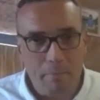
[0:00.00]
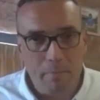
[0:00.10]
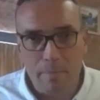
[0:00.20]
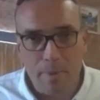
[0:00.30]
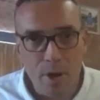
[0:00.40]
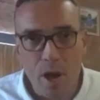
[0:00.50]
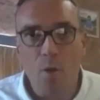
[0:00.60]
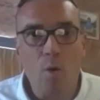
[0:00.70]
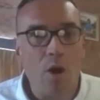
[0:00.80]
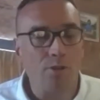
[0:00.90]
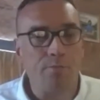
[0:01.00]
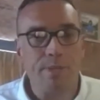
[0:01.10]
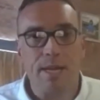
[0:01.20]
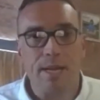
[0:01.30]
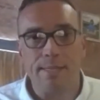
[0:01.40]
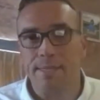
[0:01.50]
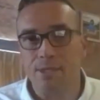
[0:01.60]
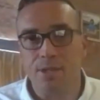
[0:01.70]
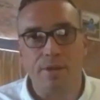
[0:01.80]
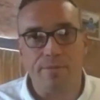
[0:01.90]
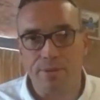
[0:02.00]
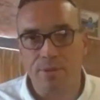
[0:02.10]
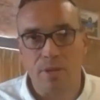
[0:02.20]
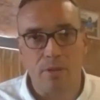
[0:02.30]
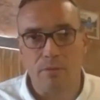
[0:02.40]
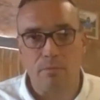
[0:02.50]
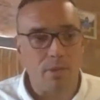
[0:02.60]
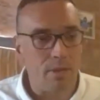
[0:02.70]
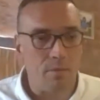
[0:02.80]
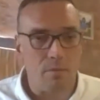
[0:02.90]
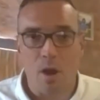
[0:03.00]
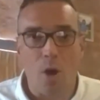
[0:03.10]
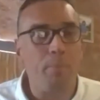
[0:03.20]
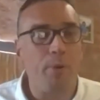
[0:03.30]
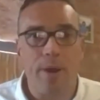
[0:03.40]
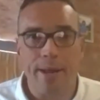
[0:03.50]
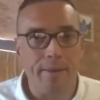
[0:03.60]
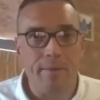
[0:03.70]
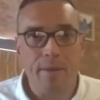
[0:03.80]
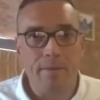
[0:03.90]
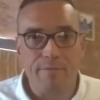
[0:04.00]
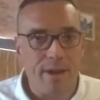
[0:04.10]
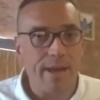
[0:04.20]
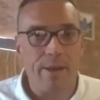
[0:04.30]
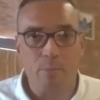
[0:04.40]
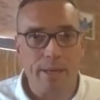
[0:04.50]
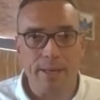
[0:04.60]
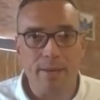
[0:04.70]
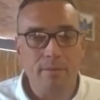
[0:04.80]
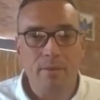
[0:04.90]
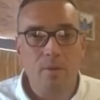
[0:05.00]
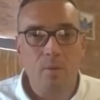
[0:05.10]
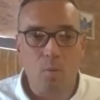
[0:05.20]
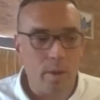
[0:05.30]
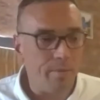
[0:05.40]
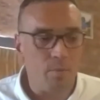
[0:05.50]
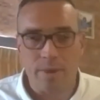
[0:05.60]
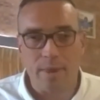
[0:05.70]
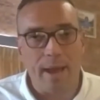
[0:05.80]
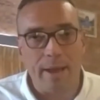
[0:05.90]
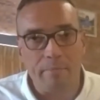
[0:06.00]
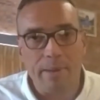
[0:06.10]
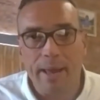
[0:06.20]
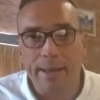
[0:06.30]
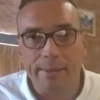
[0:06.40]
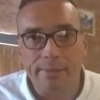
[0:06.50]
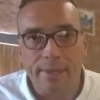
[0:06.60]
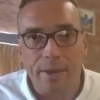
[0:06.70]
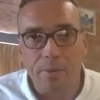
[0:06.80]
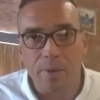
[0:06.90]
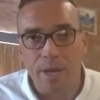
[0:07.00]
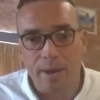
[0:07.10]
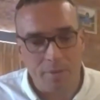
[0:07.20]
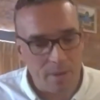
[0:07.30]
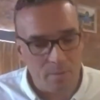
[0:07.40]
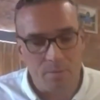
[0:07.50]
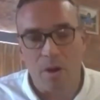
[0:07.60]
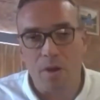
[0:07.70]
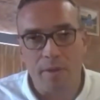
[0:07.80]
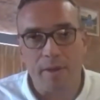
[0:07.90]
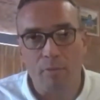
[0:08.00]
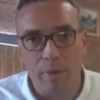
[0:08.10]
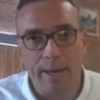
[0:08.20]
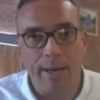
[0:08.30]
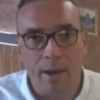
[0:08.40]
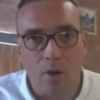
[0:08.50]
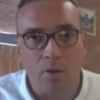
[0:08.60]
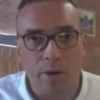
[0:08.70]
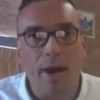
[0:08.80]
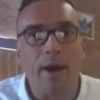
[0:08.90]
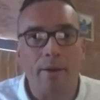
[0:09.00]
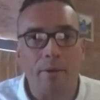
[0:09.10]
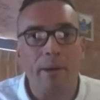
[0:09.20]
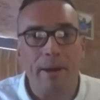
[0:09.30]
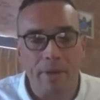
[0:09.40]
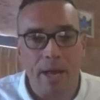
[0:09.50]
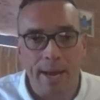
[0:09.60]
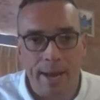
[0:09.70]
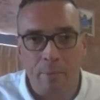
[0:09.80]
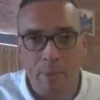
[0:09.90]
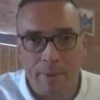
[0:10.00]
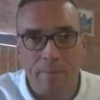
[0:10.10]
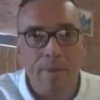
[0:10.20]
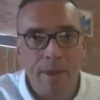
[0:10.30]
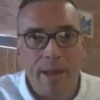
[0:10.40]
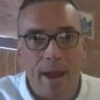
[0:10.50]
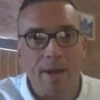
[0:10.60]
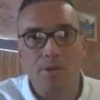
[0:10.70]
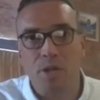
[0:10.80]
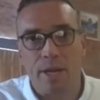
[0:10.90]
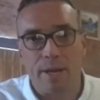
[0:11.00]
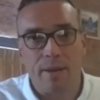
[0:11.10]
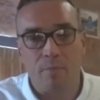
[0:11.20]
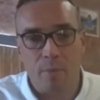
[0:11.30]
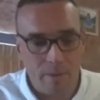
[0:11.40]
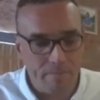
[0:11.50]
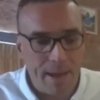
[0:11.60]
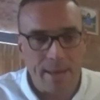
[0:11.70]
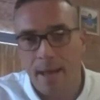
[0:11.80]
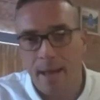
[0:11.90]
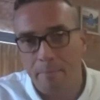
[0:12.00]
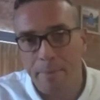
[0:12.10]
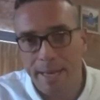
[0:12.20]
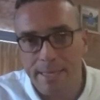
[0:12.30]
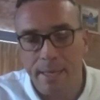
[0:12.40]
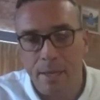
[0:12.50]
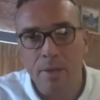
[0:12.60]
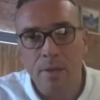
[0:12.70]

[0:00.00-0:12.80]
no hospitality service can can operate viably with with that in place. So you know, I think we've got to think really long and hard about that now. About actually, can we make that a meter,